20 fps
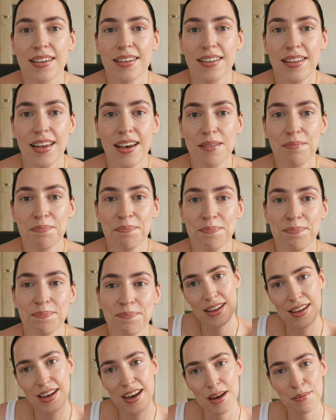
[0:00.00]
Yeah,
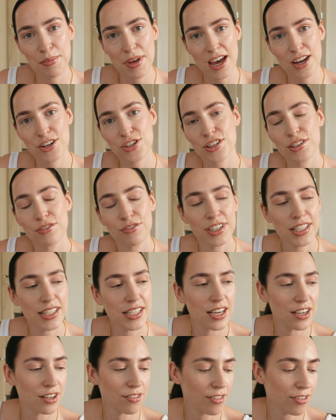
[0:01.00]
I'm actually really
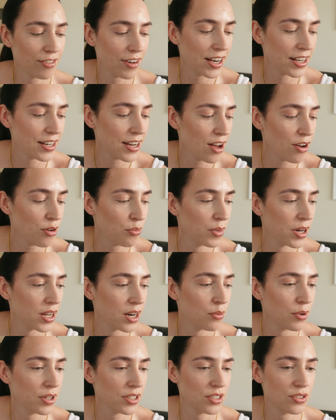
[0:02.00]
hungry right now but
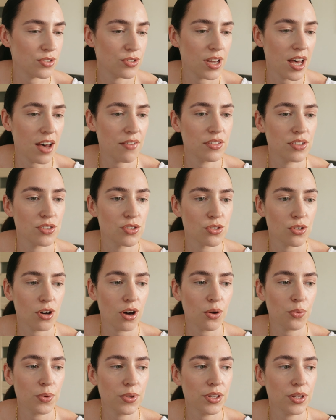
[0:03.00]
I wanted to have this
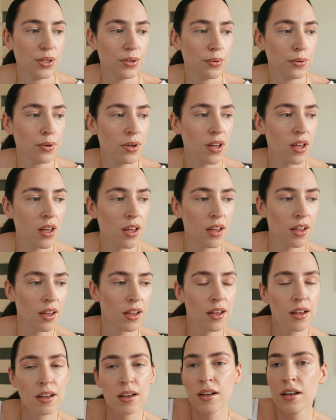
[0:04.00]
talk with you
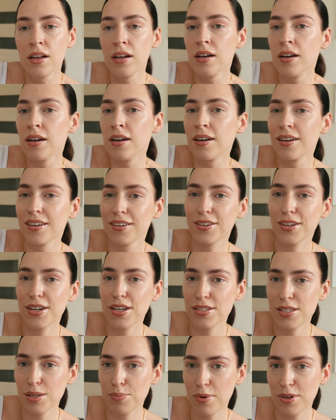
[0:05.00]

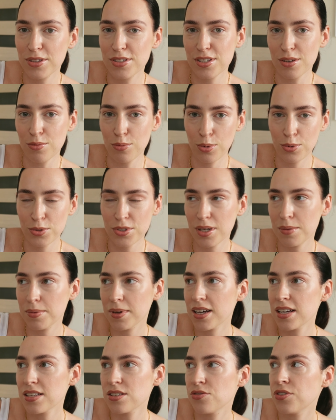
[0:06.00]
gonna sip on some water
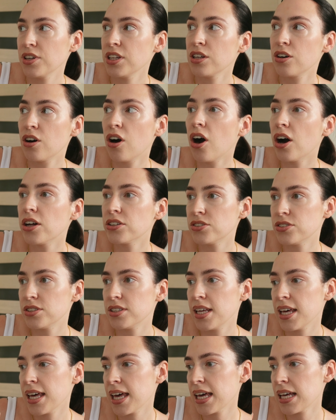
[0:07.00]
because it's really hot
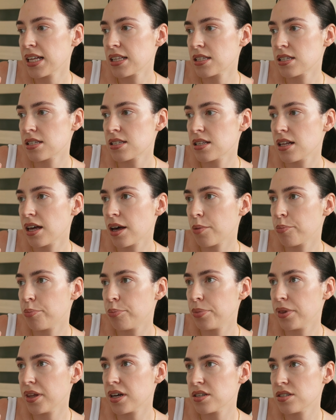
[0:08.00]
today it's like
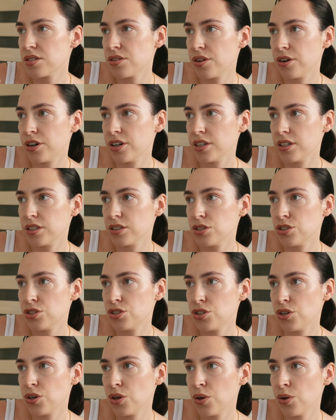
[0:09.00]
plus
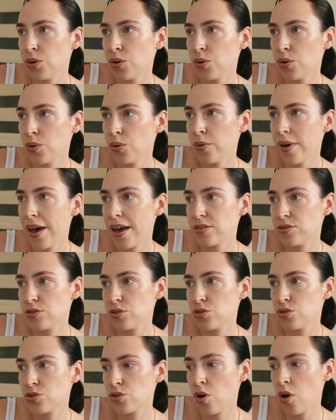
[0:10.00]
32 as
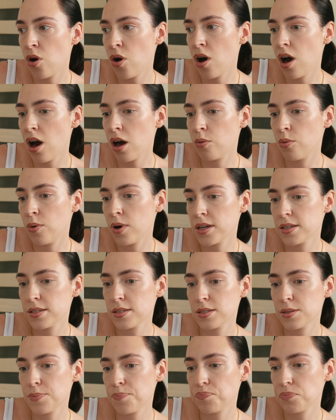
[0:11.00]
you saw i
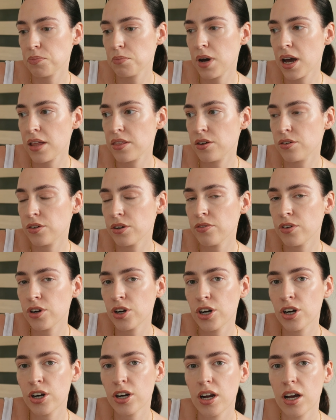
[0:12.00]
was by the
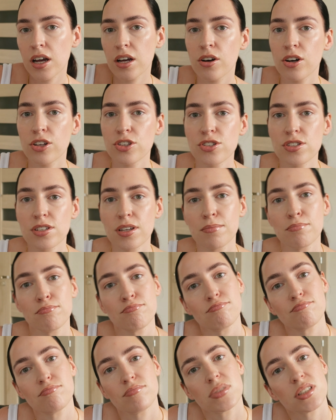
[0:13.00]
river i got
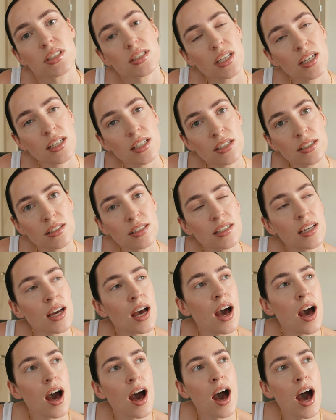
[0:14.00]
some sun
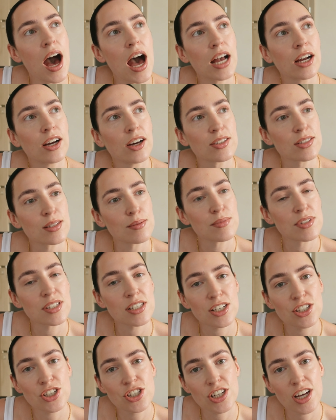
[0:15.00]
i got some
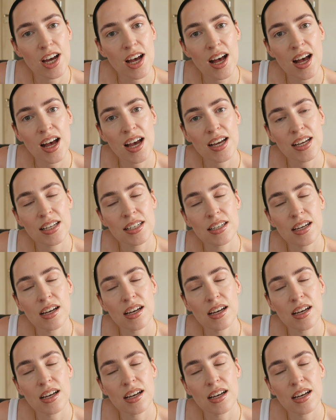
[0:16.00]
sunshine